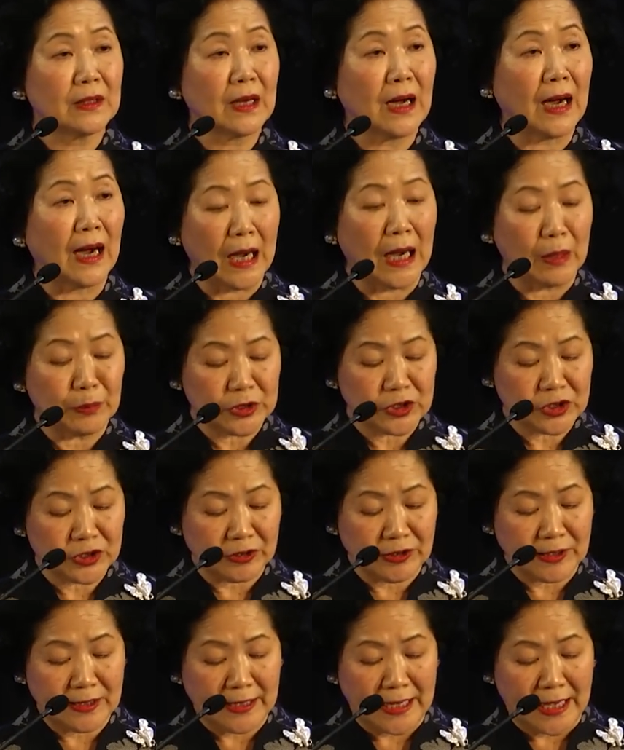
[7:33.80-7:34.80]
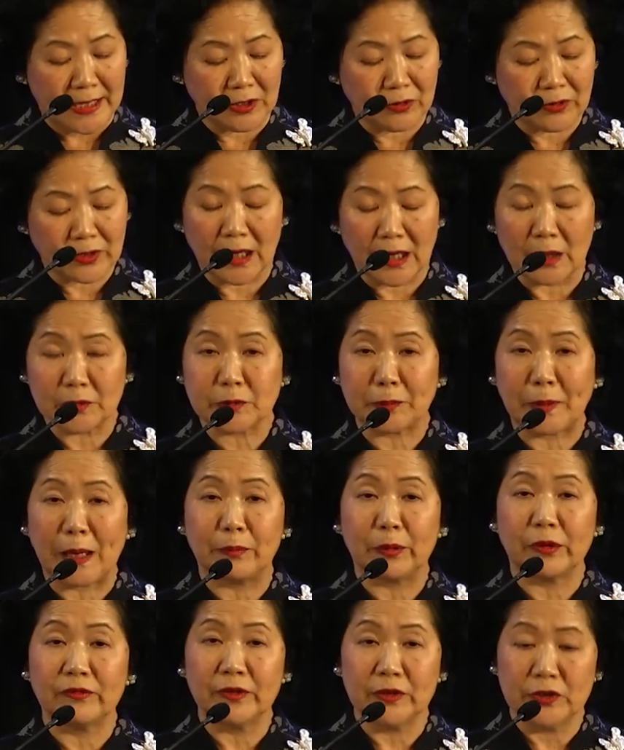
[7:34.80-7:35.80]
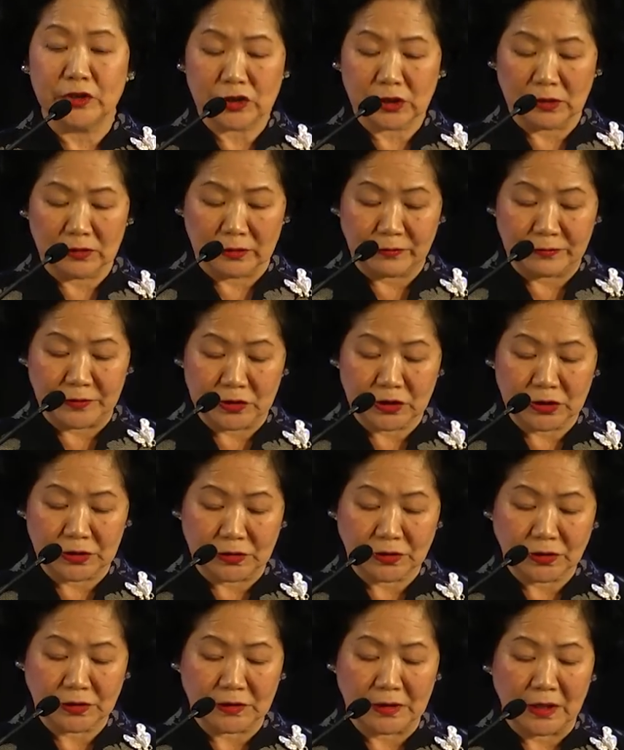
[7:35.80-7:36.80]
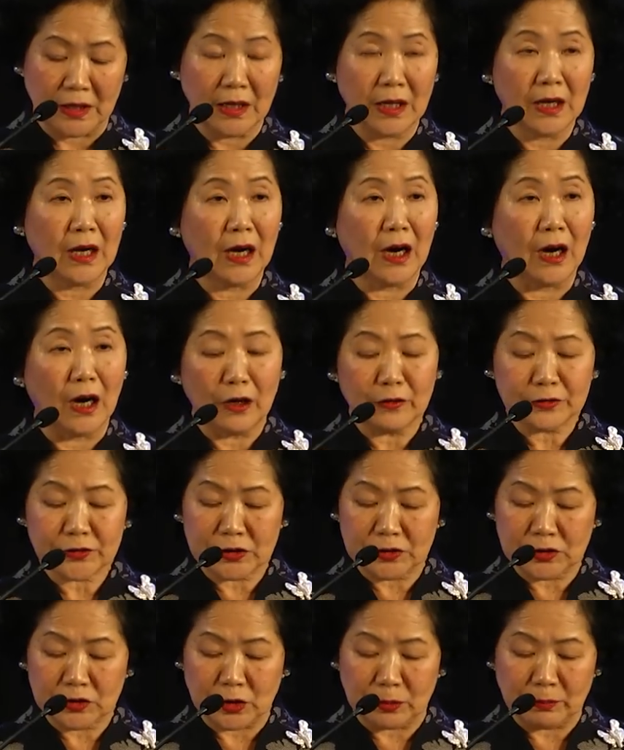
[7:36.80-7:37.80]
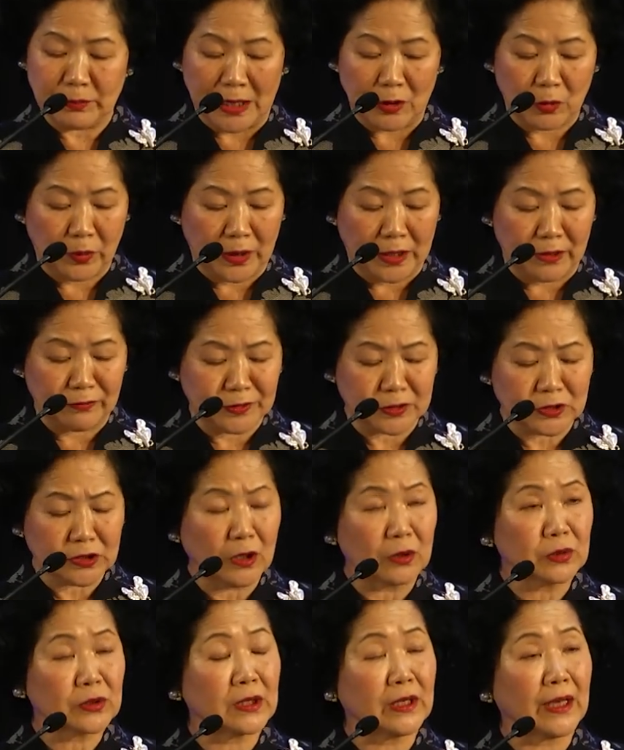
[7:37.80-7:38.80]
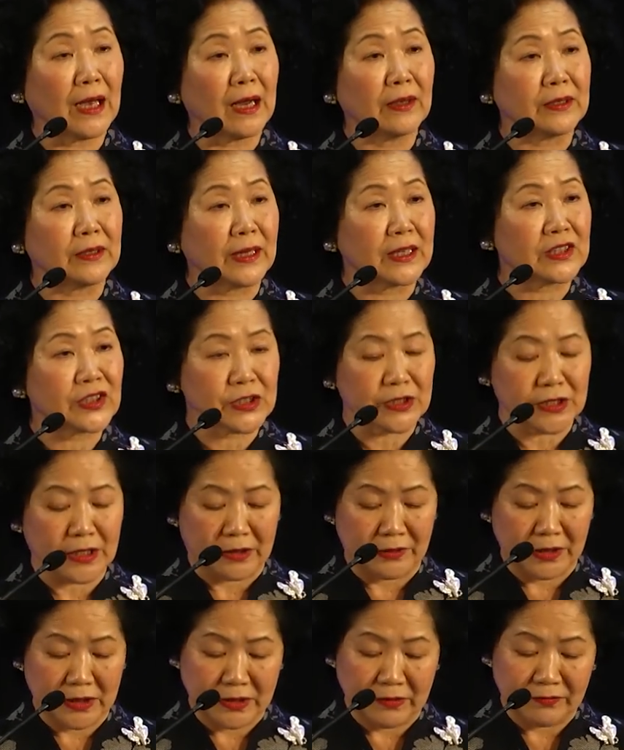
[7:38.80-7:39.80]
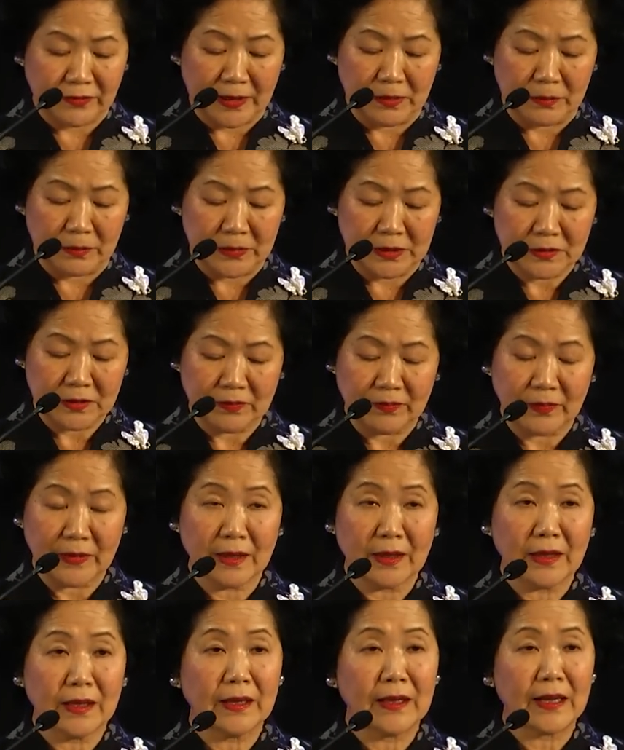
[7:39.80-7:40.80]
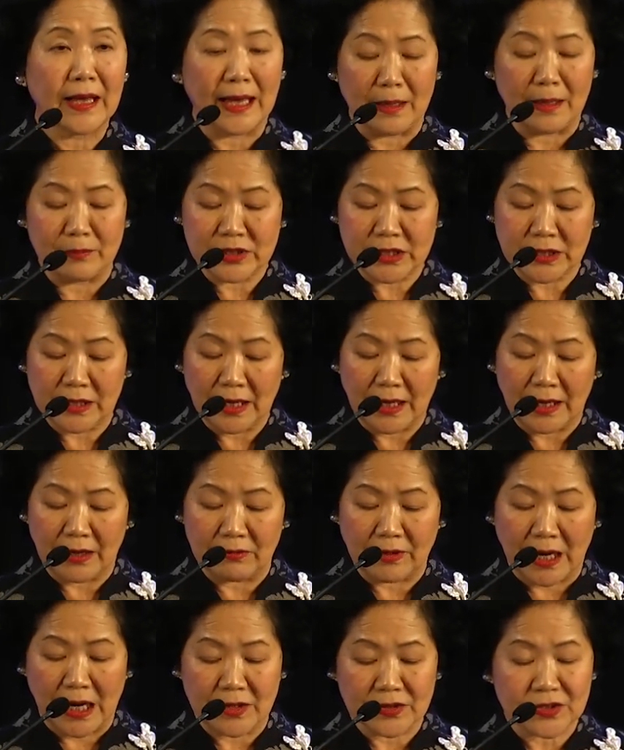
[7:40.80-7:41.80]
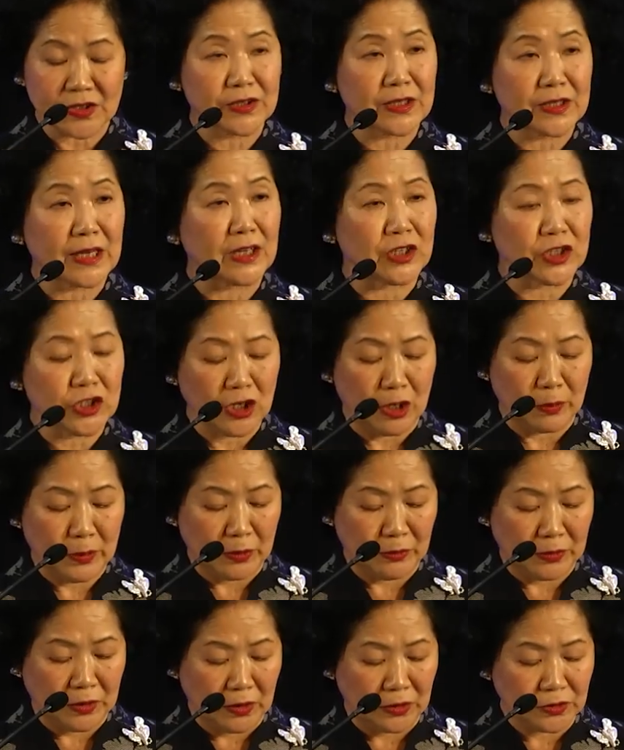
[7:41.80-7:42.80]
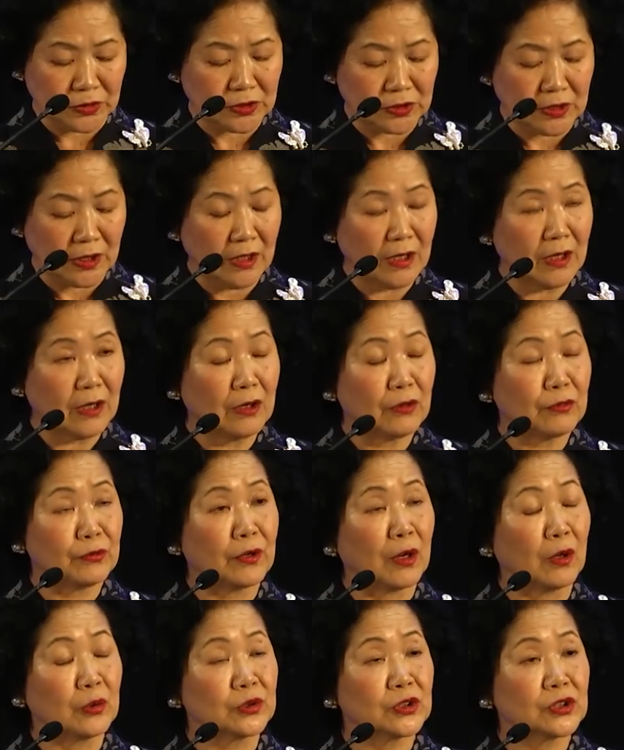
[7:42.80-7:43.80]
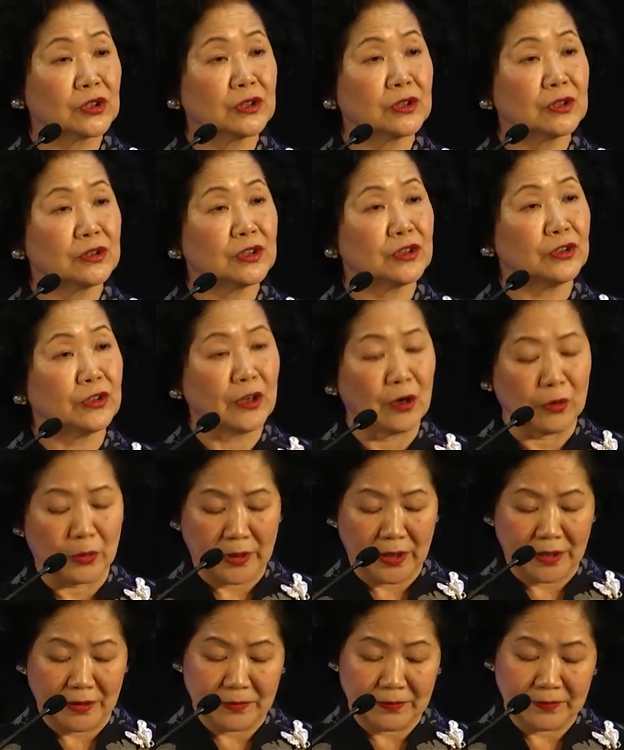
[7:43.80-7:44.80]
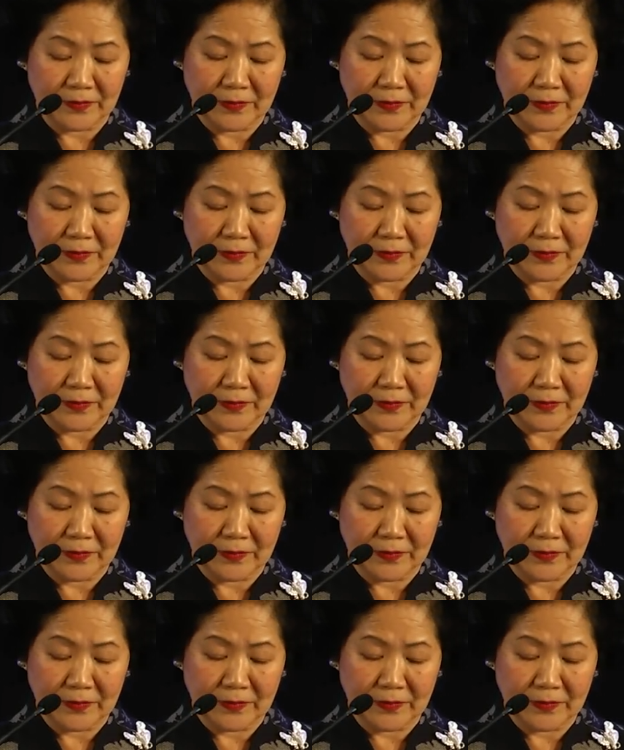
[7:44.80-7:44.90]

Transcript: arbitrary land grabs by provincial officials, often to make way for totally unnecessary development, empty high rises and shopping malls, roads to nowhere.